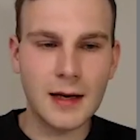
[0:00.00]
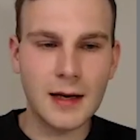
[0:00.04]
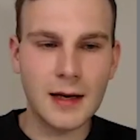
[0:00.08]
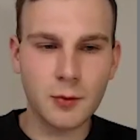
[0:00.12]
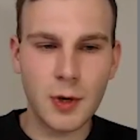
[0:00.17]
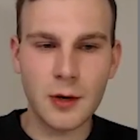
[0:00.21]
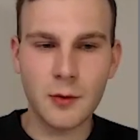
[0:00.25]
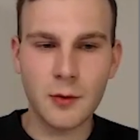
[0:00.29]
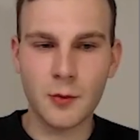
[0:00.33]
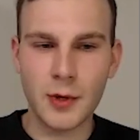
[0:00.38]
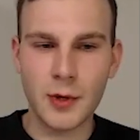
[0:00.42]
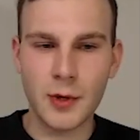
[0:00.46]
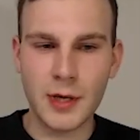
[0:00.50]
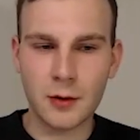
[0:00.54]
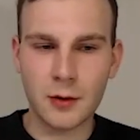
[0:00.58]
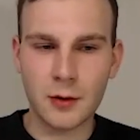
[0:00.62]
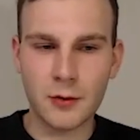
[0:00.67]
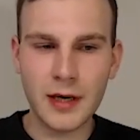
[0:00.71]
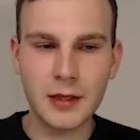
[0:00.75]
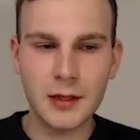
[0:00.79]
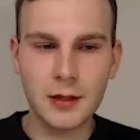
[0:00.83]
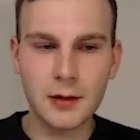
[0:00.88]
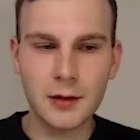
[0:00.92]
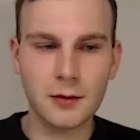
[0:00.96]
And when
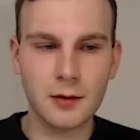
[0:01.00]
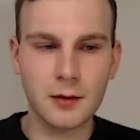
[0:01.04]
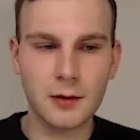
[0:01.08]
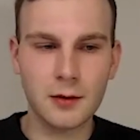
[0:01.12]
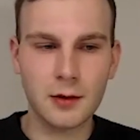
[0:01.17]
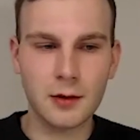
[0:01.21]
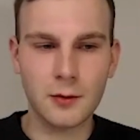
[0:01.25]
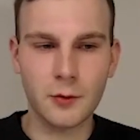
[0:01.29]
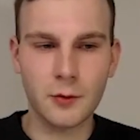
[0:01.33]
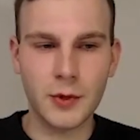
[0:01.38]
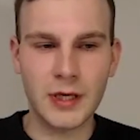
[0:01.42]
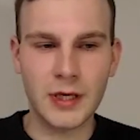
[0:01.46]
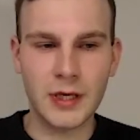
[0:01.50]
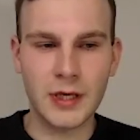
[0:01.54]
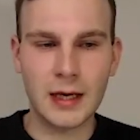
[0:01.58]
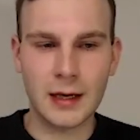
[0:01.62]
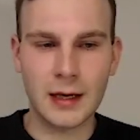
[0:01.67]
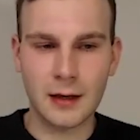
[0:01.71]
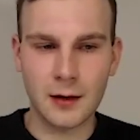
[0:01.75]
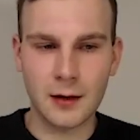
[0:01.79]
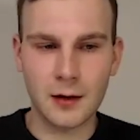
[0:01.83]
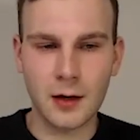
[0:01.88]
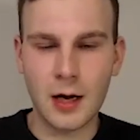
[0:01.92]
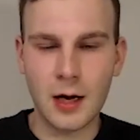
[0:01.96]
we are ready,
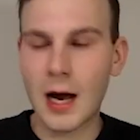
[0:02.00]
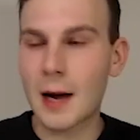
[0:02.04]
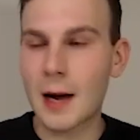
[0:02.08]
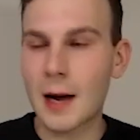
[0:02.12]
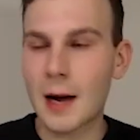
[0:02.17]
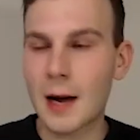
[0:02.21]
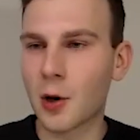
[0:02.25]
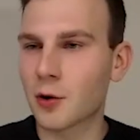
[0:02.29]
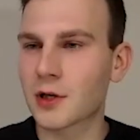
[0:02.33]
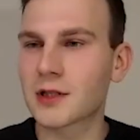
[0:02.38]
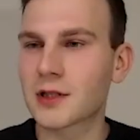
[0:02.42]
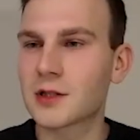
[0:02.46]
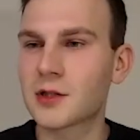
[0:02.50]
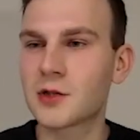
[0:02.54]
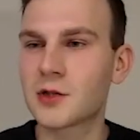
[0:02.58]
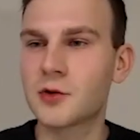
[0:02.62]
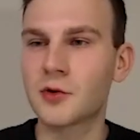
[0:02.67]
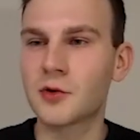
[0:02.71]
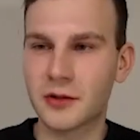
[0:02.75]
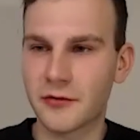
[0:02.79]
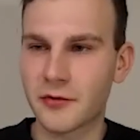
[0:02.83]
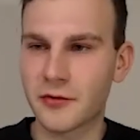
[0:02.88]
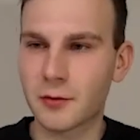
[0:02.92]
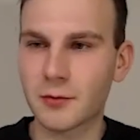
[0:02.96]
we can upload
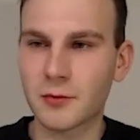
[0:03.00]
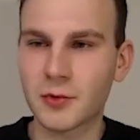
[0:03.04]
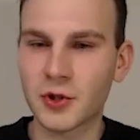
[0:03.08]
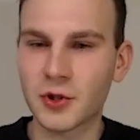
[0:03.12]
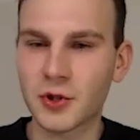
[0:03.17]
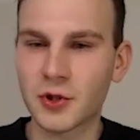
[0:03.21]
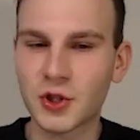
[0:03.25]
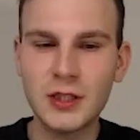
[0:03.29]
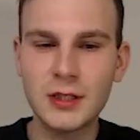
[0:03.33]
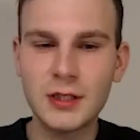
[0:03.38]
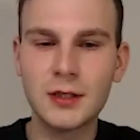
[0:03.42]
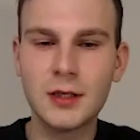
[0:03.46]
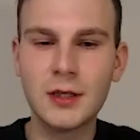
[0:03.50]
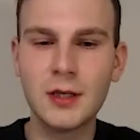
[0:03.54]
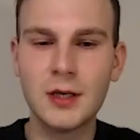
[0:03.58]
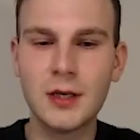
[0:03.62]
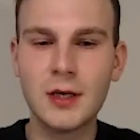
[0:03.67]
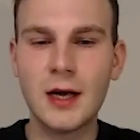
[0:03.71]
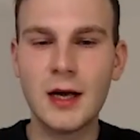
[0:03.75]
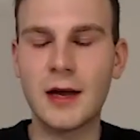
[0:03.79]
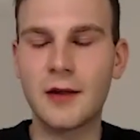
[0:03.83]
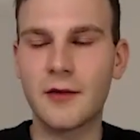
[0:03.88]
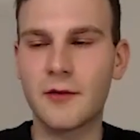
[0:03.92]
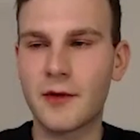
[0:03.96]
it to a different
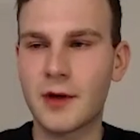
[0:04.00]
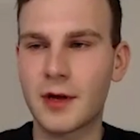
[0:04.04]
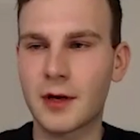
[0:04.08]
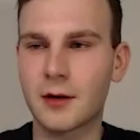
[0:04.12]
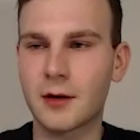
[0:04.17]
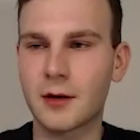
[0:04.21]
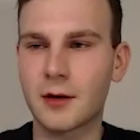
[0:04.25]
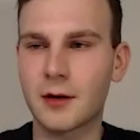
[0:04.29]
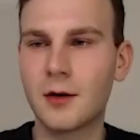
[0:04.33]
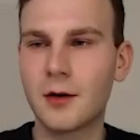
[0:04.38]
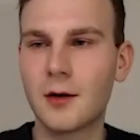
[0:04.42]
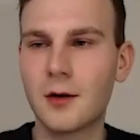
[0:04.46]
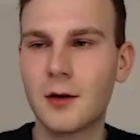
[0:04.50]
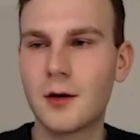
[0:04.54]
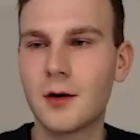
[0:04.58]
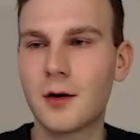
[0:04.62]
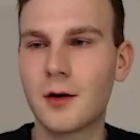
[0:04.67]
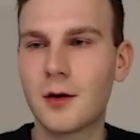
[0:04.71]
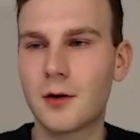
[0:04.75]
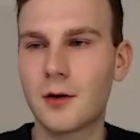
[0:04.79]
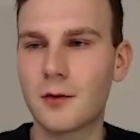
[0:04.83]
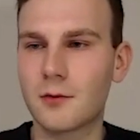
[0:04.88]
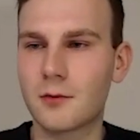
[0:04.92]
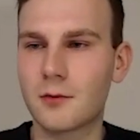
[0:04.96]
machine and then